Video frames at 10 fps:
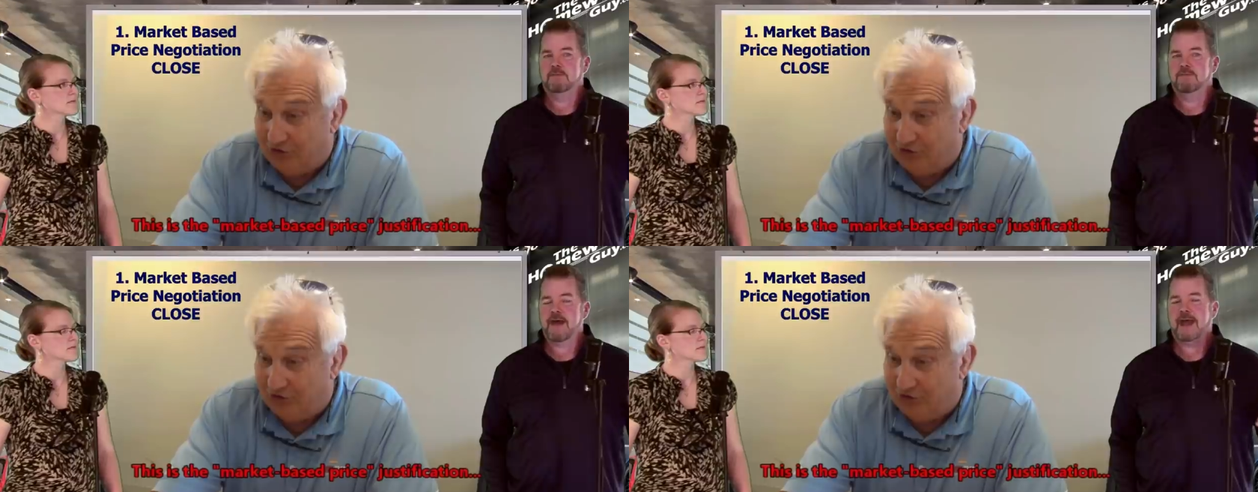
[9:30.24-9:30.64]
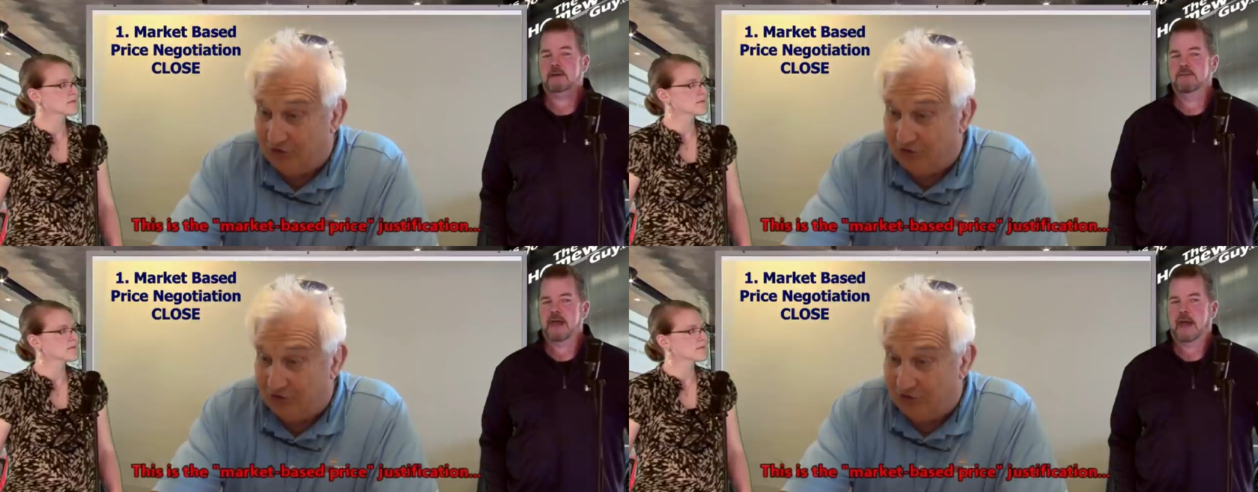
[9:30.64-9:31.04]

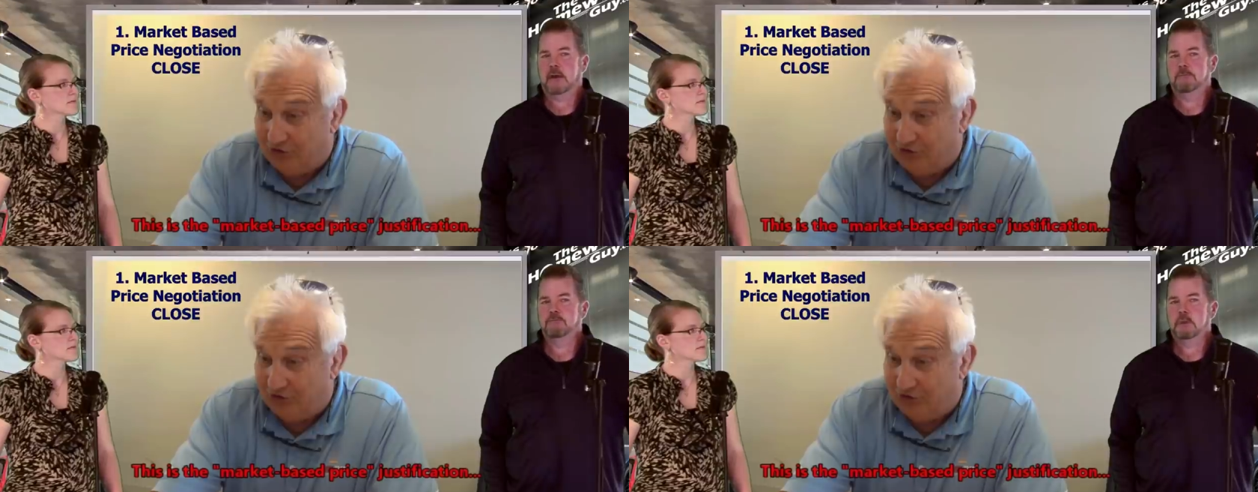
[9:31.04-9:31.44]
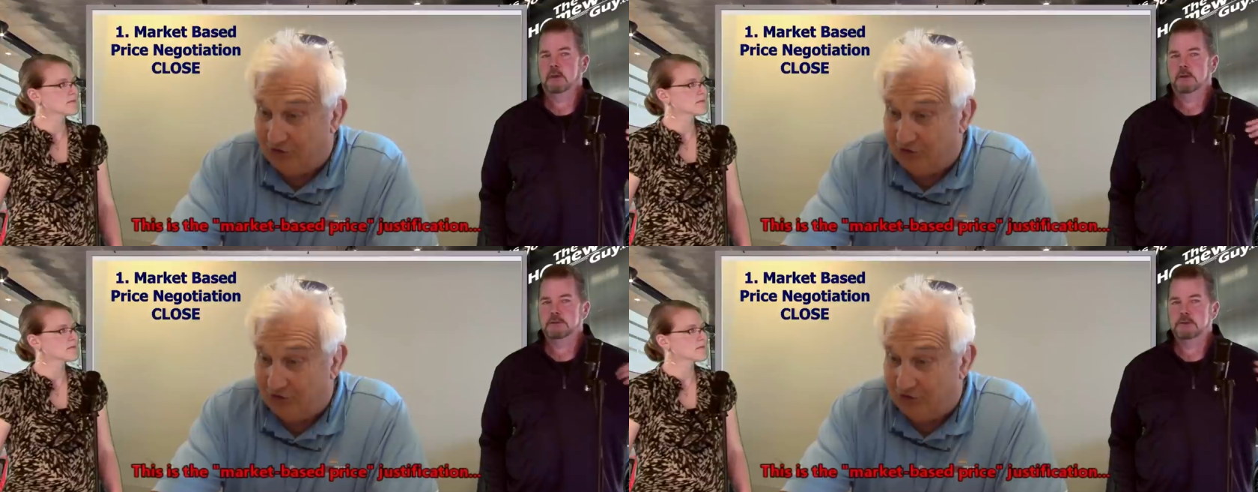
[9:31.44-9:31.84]
Speaker 1: fact that
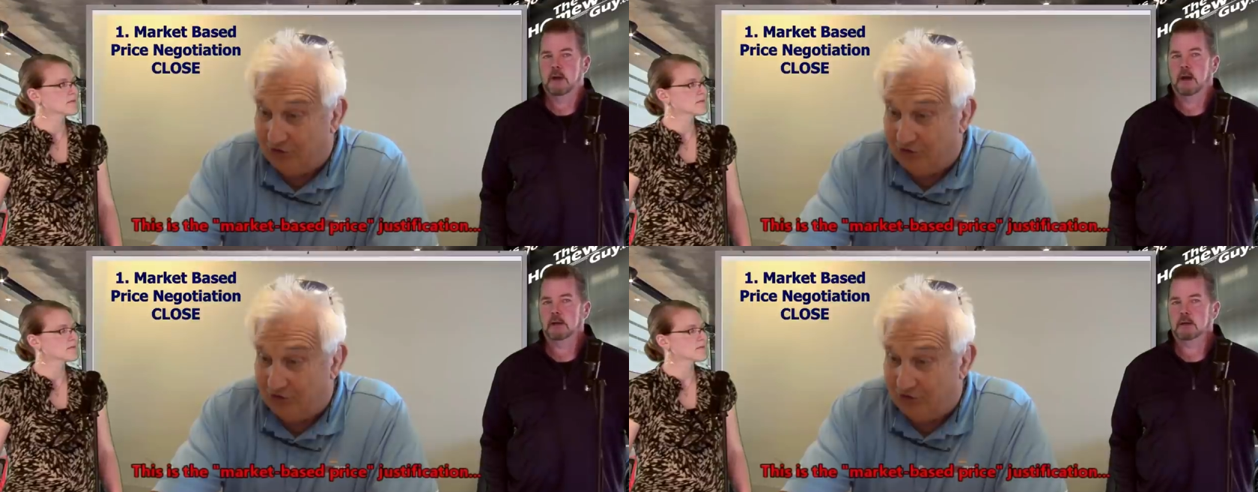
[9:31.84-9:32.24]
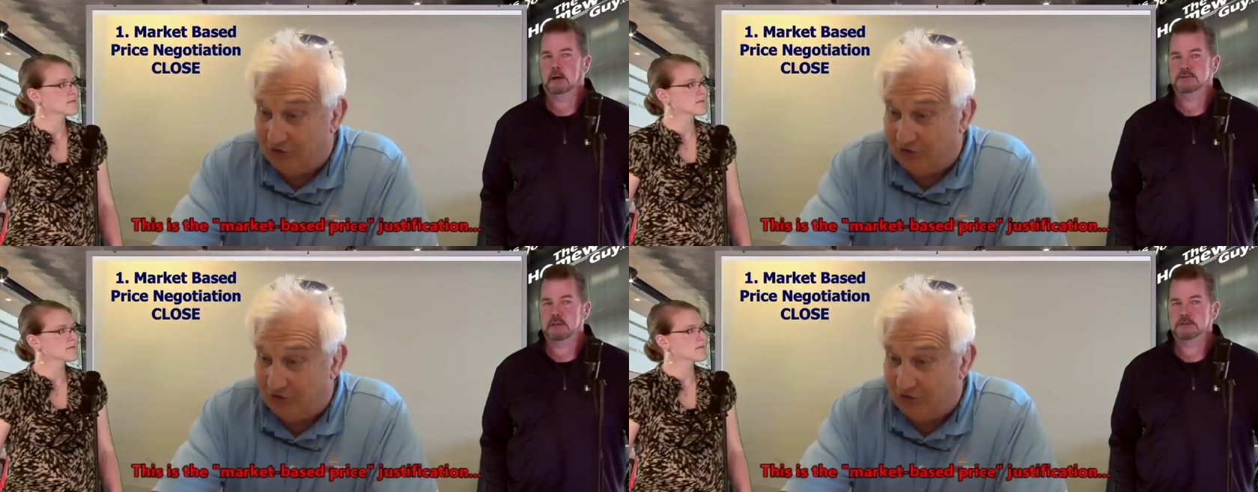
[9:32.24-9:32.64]
uh,
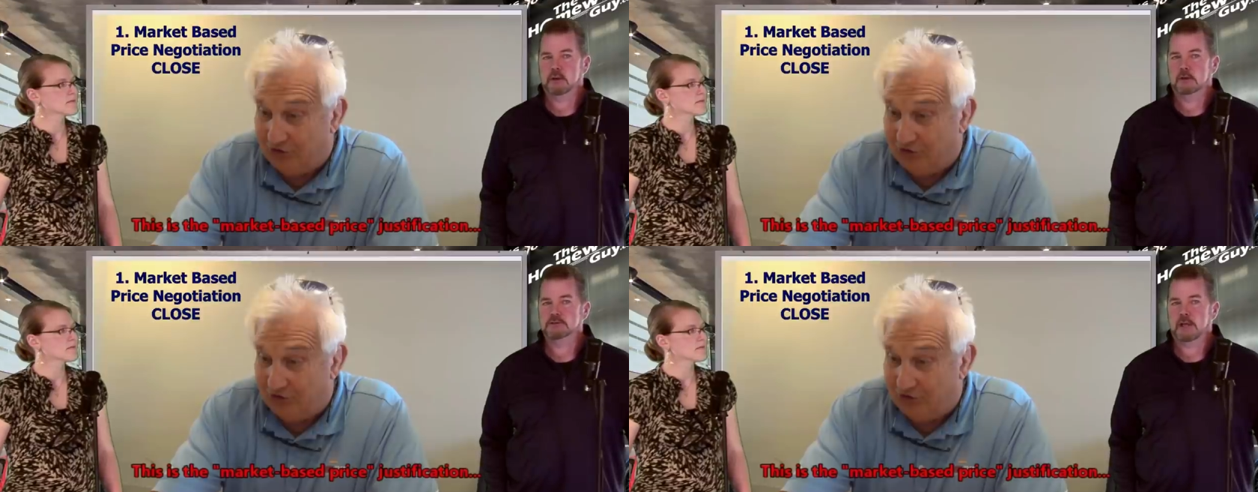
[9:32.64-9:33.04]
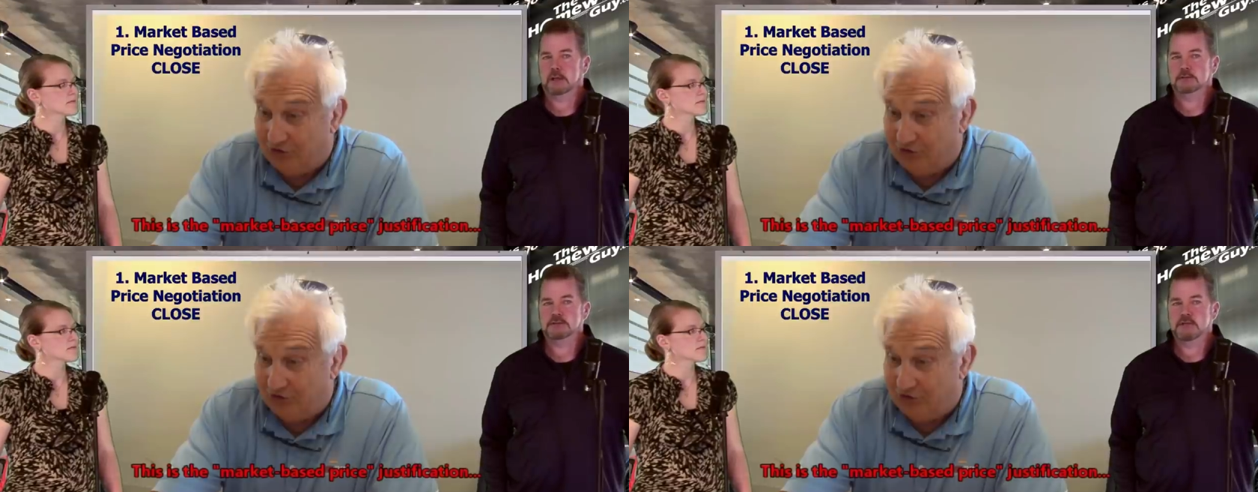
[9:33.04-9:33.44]
car sales trainers
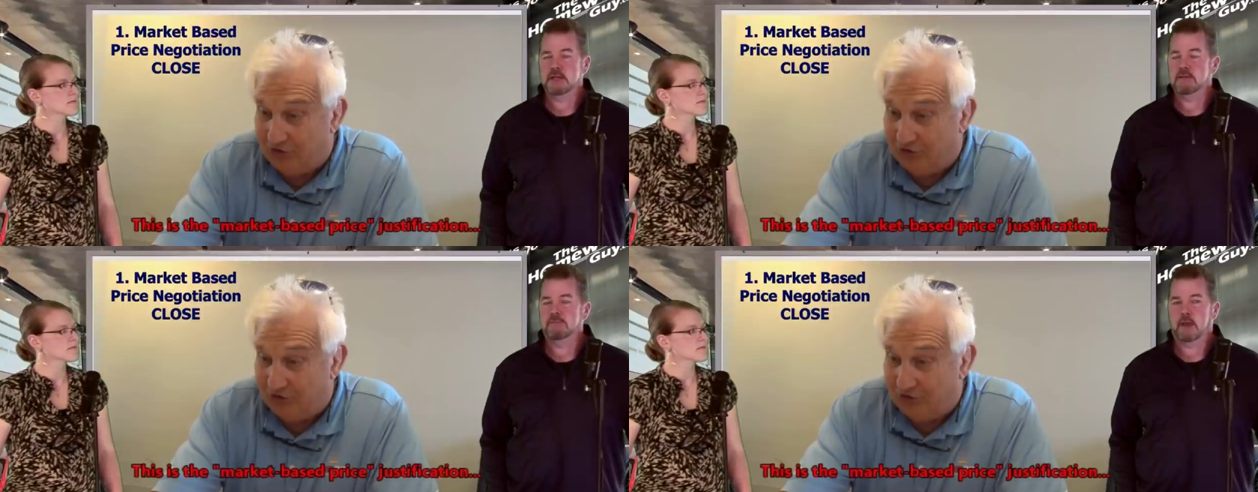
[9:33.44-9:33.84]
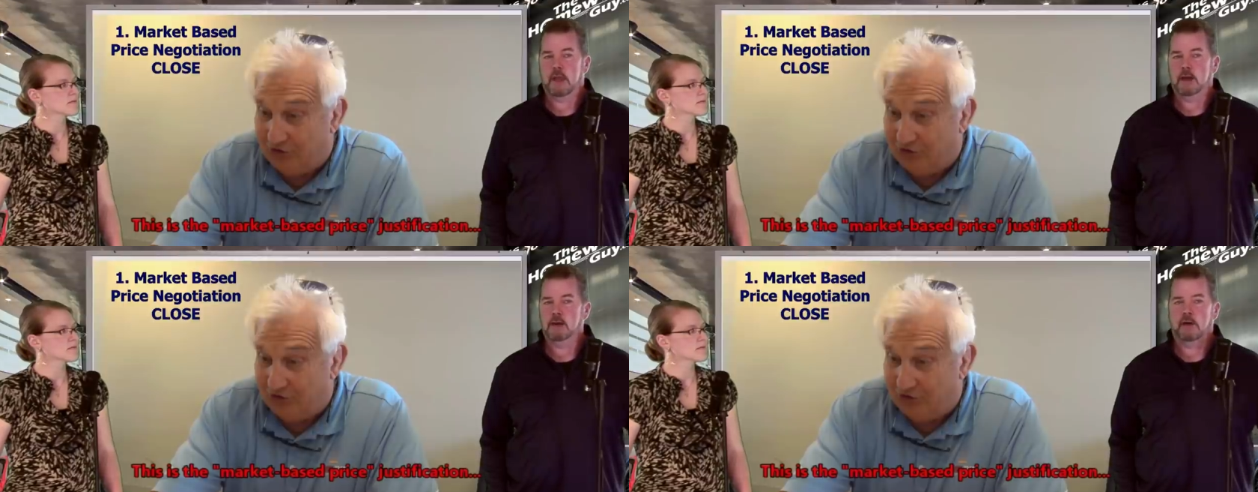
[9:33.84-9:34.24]
like Steve
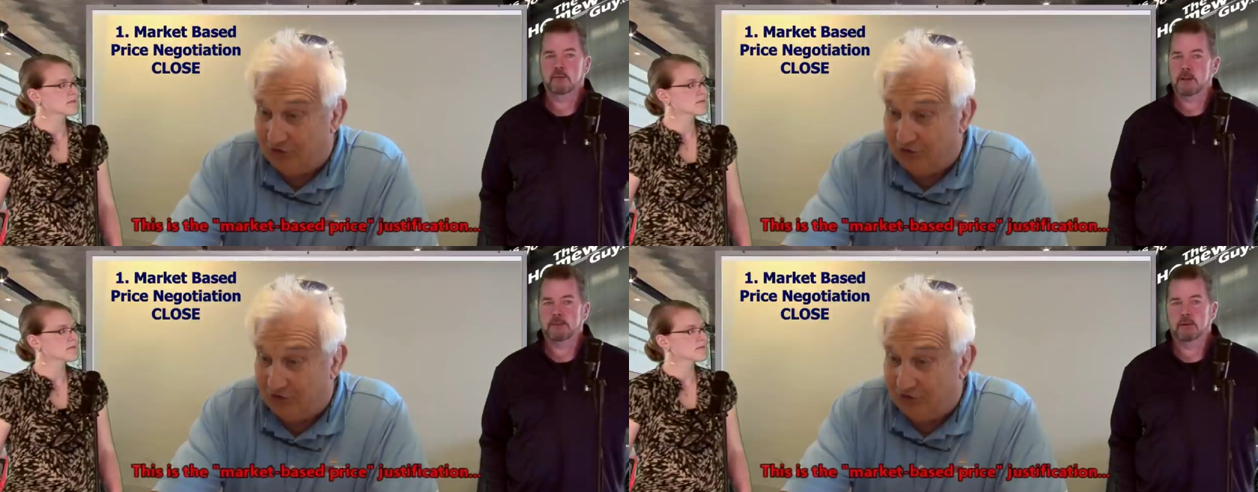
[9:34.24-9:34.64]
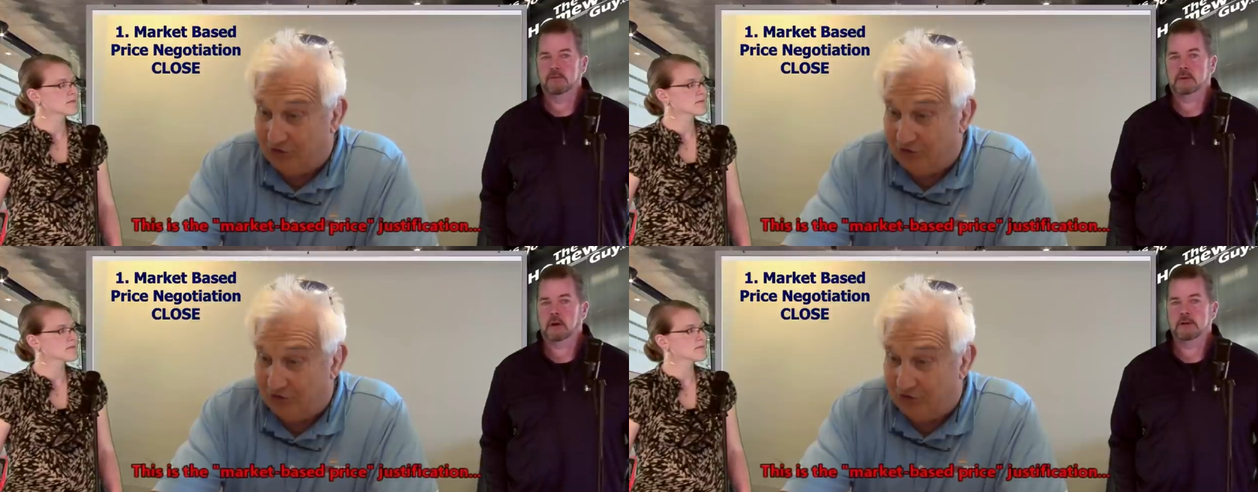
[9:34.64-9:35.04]
and other people
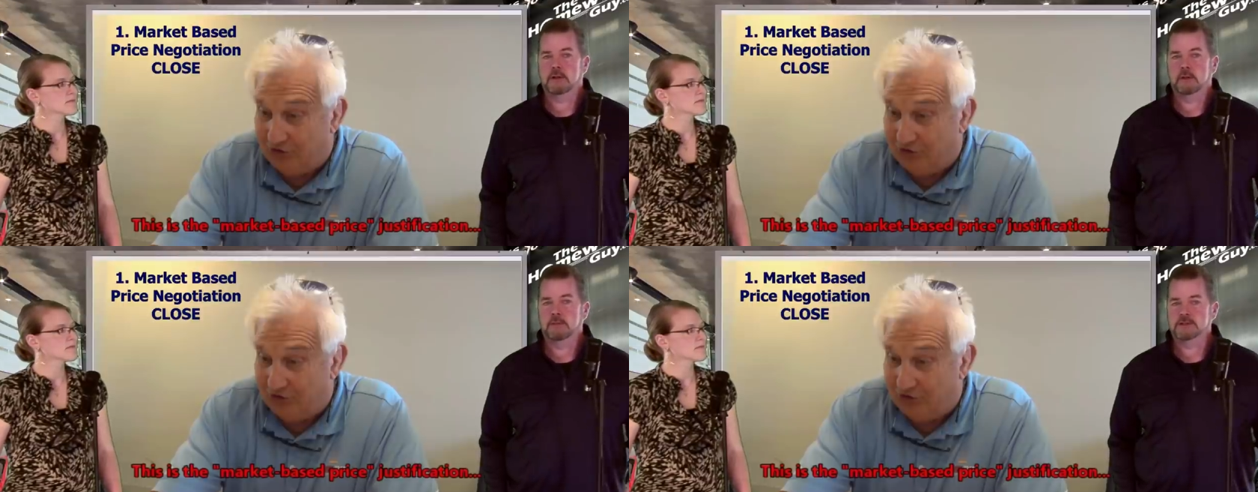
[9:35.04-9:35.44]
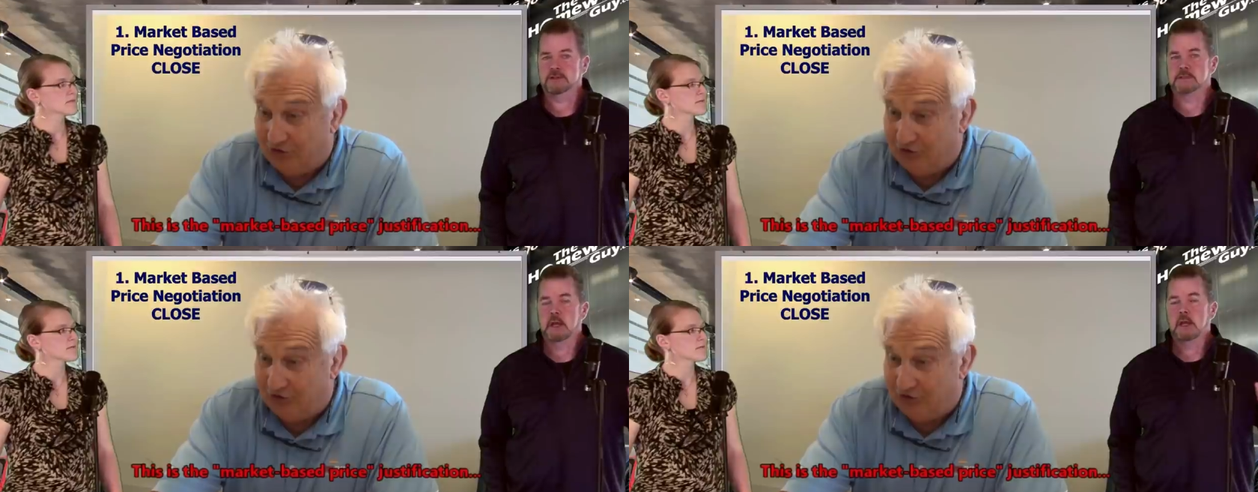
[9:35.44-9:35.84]
in the car dealer
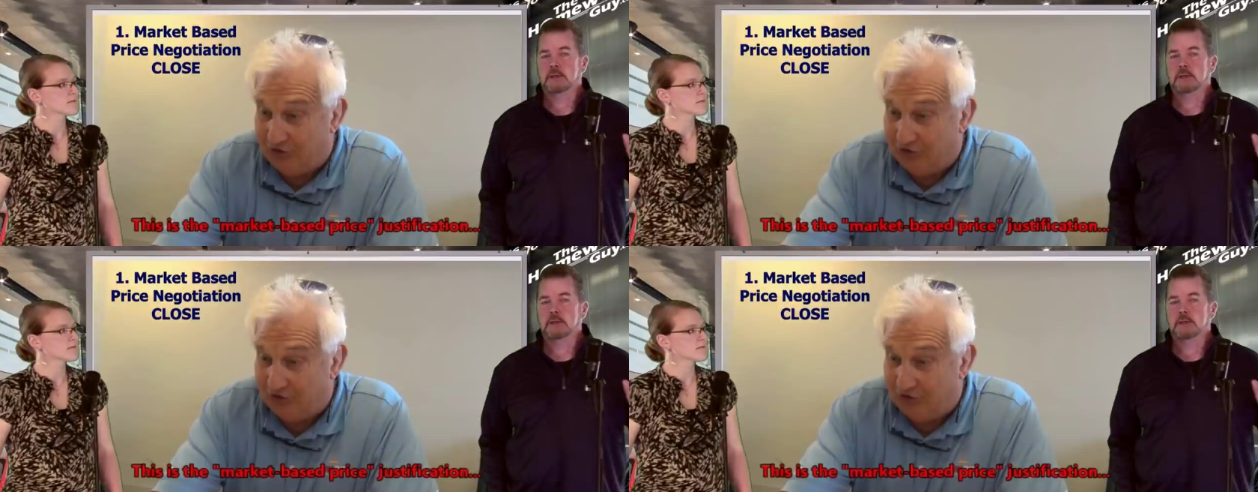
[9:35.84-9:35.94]
business